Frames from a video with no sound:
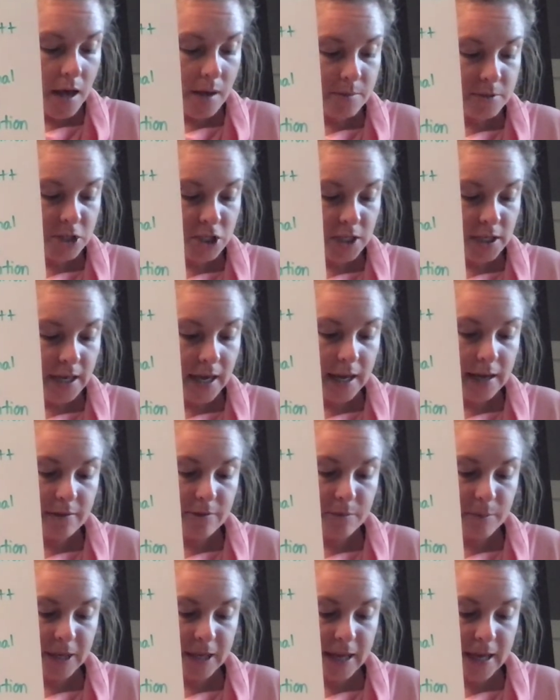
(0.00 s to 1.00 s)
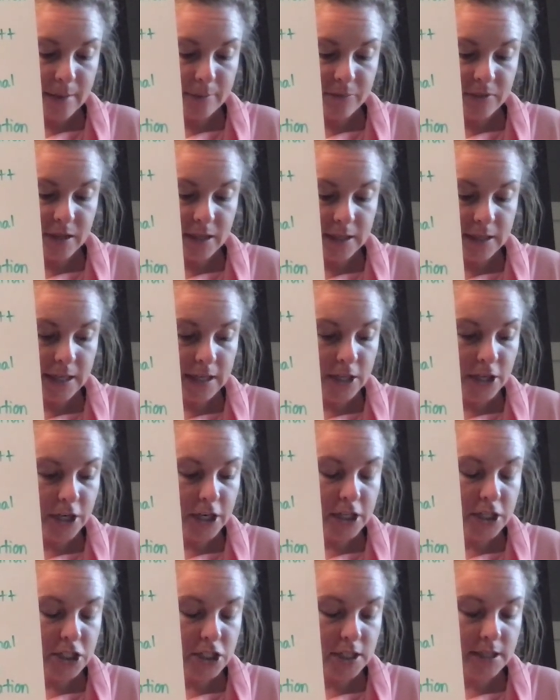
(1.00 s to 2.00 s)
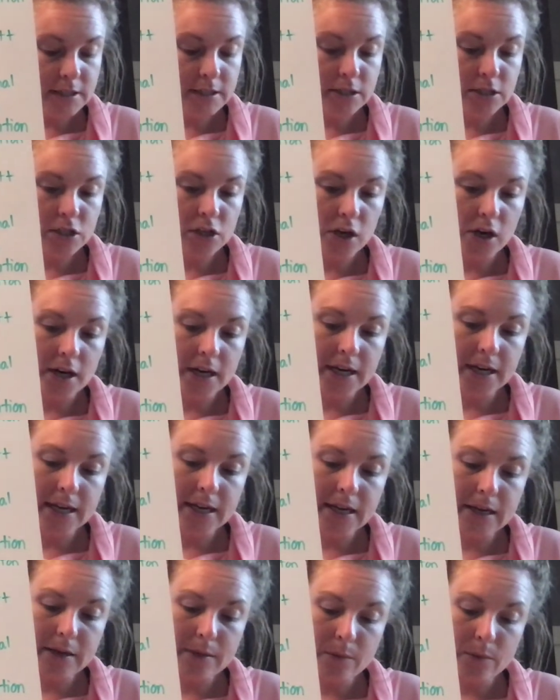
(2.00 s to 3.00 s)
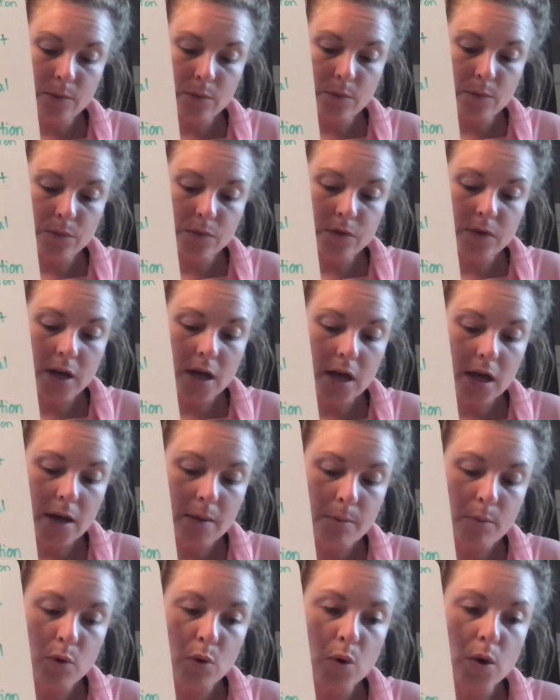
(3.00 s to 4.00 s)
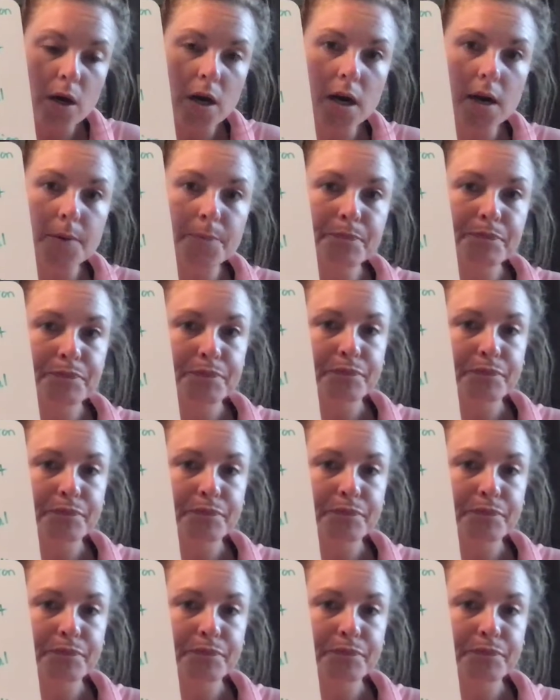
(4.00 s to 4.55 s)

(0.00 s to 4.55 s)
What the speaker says: She kind of became the leader. She started the more